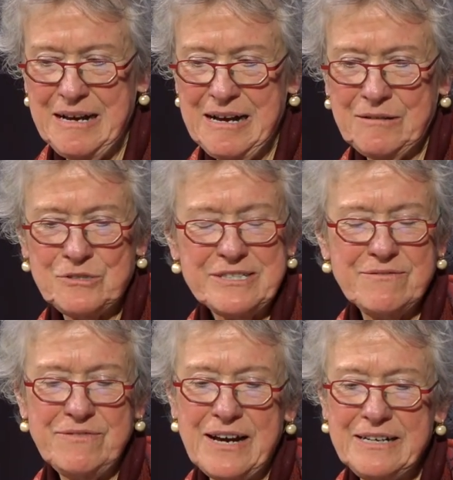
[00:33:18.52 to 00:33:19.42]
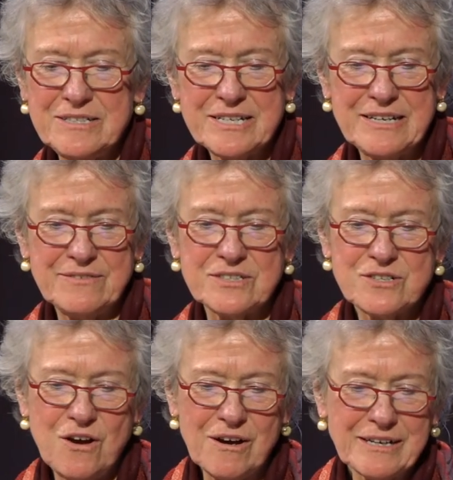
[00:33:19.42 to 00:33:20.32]
I was invited to give a
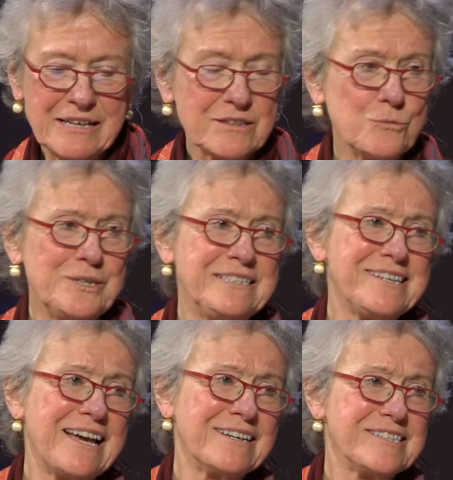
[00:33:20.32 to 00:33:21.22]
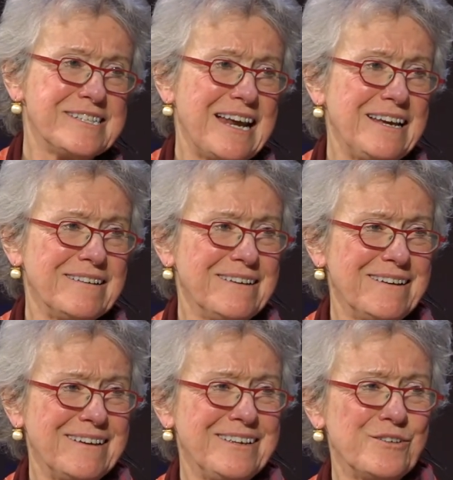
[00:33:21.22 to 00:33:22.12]
talk at Louisiana State
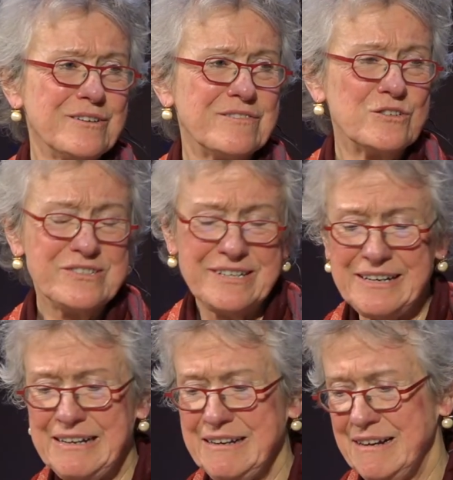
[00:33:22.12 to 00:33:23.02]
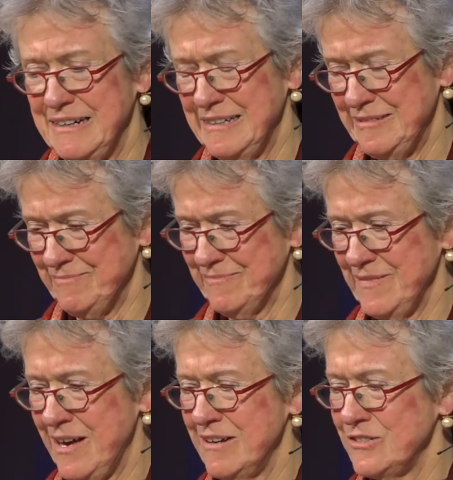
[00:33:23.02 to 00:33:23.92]
University
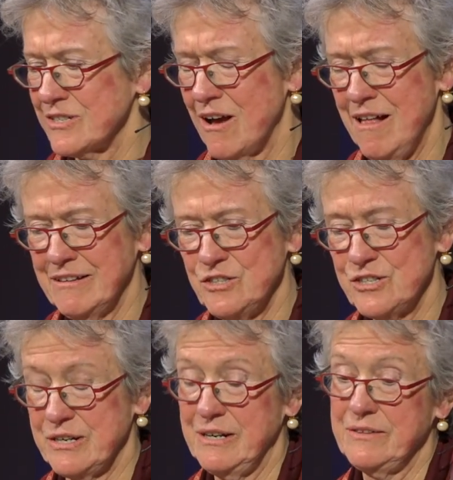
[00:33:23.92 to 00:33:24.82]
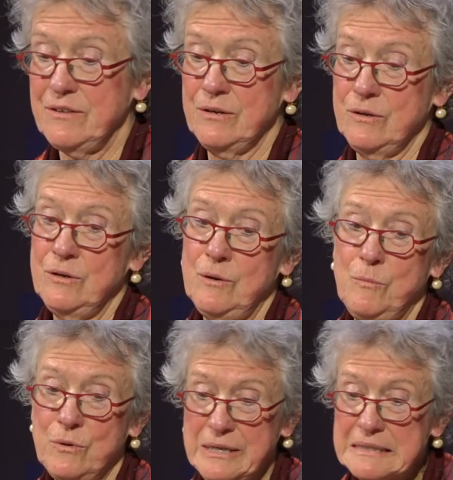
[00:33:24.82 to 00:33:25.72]
Honors College, and I thought, oh
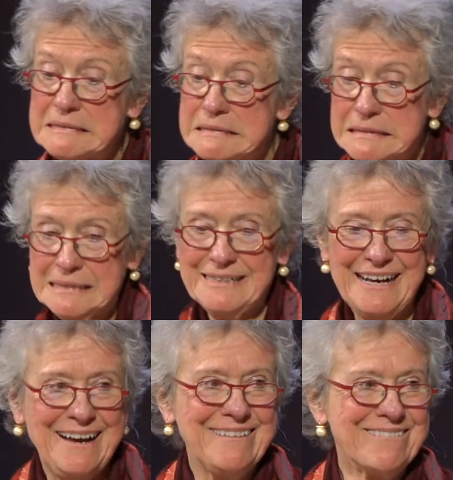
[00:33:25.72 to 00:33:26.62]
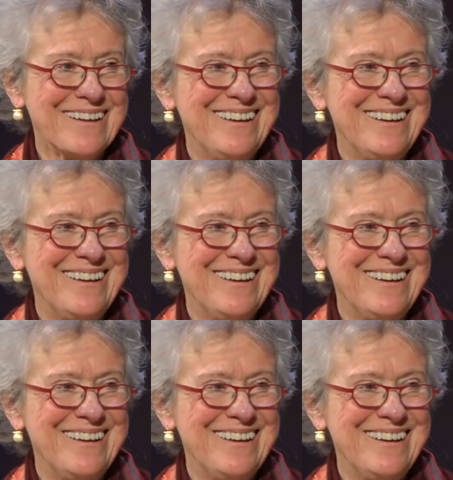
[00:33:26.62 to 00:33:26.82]
boy, I've